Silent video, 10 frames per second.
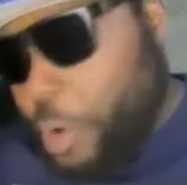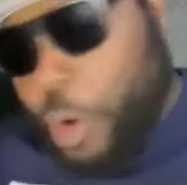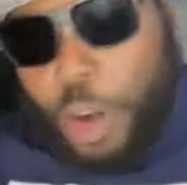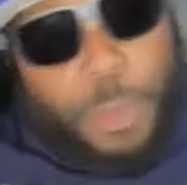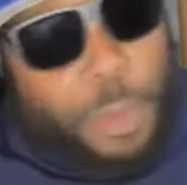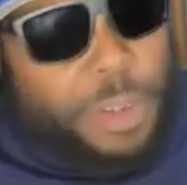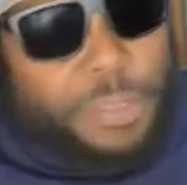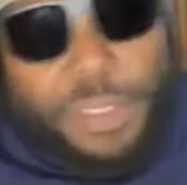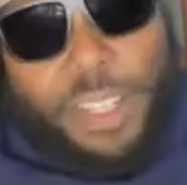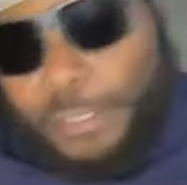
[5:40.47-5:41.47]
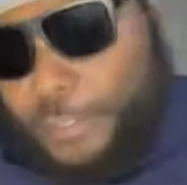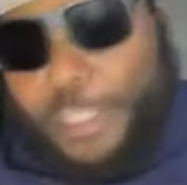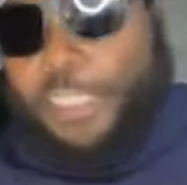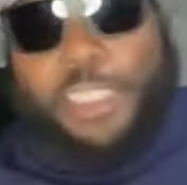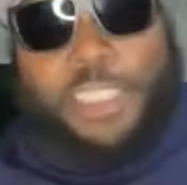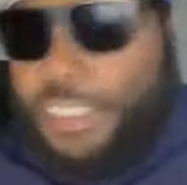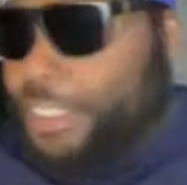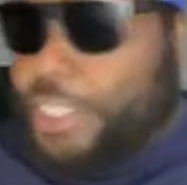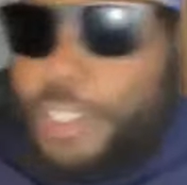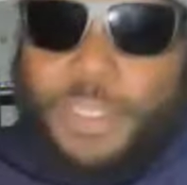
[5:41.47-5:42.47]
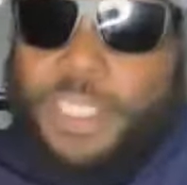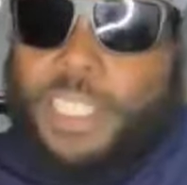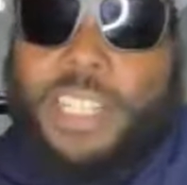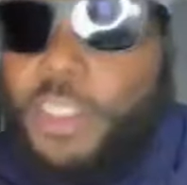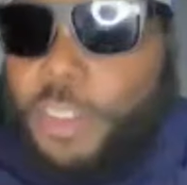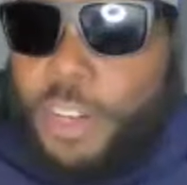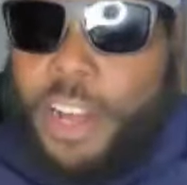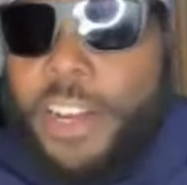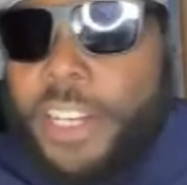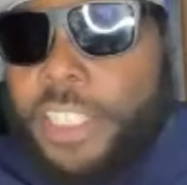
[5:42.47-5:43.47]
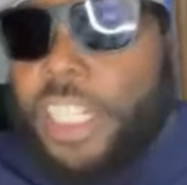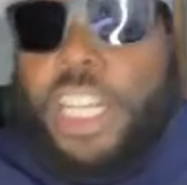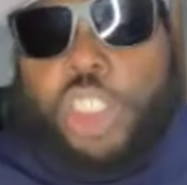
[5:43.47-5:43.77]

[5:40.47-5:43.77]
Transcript: Carmel and Fishers and stuff, and then other areas.